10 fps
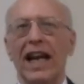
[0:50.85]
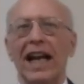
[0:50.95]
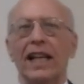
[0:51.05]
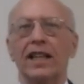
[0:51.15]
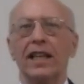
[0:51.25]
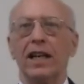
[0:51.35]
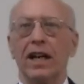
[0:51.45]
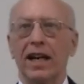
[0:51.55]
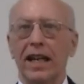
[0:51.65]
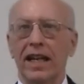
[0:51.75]
at the
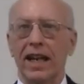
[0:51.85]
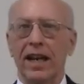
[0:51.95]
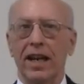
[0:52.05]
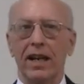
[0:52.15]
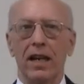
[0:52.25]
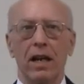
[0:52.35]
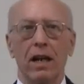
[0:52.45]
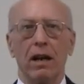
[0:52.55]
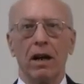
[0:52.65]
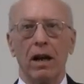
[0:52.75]
Icahn
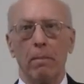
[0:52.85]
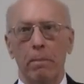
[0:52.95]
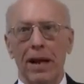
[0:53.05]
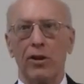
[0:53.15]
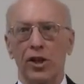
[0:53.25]
Mount